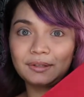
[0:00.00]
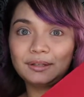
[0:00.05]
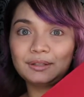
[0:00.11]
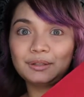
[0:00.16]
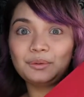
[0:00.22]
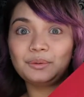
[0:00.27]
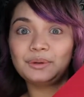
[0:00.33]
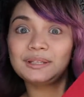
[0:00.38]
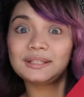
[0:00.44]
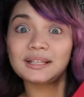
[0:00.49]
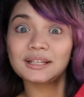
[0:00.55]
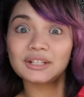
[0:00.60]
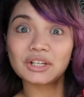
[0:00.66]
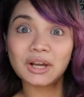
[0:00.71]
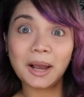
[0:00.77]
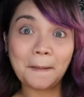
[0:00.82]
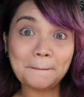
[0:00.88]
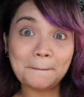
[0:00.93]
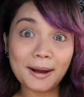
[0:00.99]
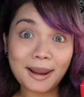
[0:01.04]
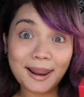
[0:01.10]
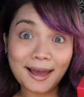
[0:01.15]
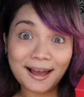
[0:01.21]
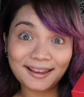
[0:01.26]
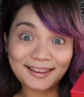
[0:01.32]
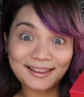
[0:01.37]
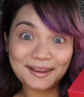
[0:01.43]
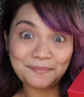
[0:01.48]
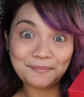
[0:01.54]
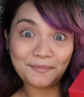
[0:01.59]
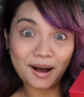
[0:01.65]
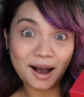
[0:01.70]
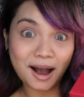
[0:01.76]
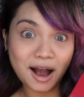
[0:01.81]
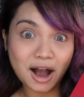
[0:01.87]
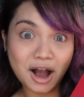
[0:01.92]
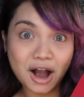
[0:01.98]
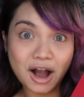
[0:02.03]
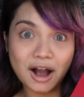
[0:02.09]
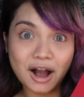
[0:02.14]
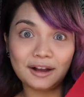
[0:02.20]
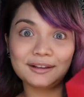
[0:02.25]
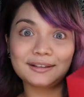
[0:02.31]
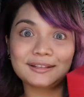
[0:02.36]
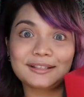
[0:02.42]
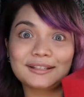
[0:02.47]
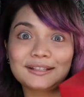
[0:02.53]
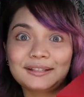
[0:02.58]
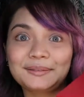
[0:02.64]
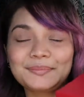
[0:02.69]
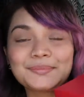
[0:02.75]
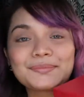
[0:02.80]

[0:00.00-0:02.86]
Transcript: So isa siyang malaking box.